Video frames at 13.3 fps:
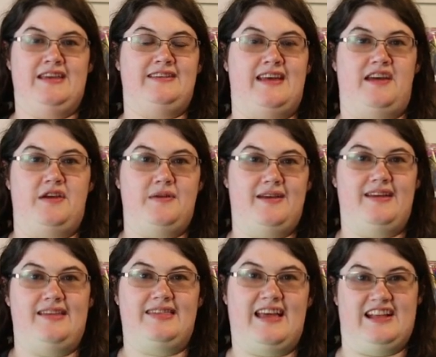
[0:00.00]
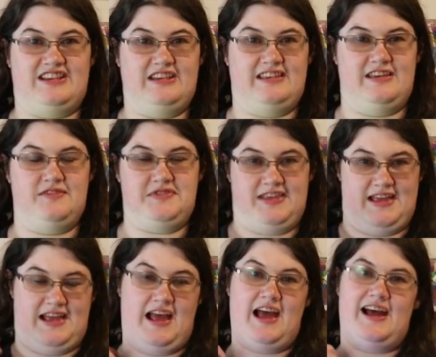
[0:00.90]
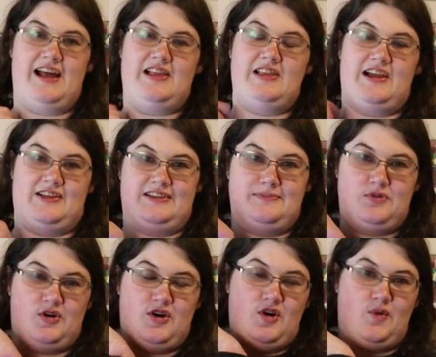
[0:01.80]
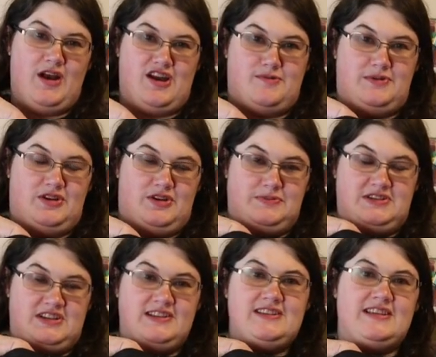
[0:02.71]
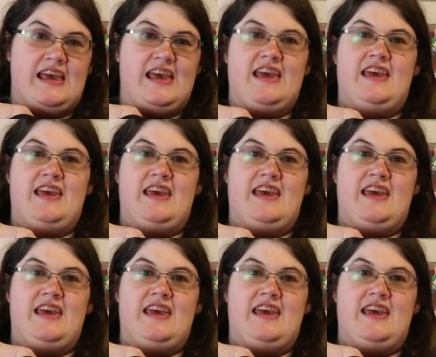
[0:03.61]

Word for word: So that just gives it lots more wearable options.